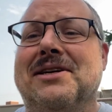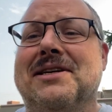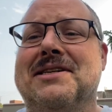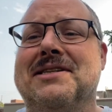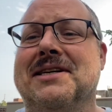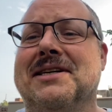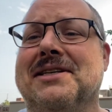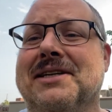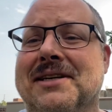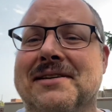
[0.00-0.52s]

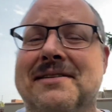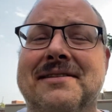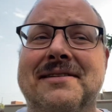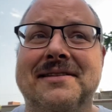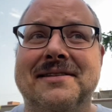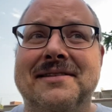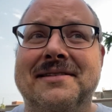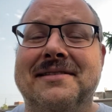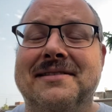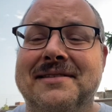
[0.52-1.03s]
decision
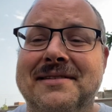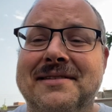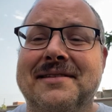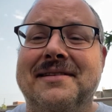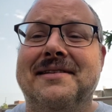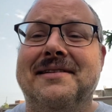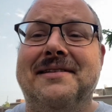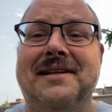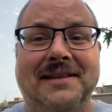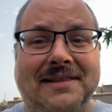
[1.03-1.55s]

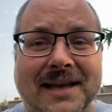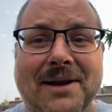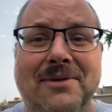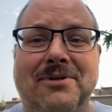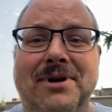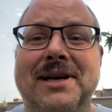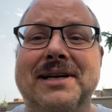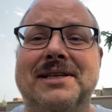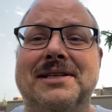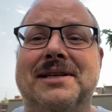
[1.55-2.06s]
that they
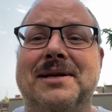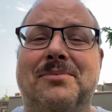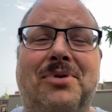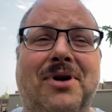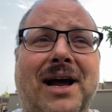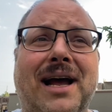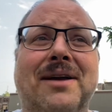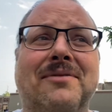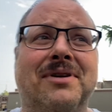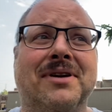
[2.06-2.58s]
reached in
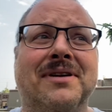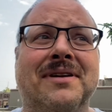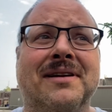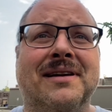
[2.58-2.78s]
private.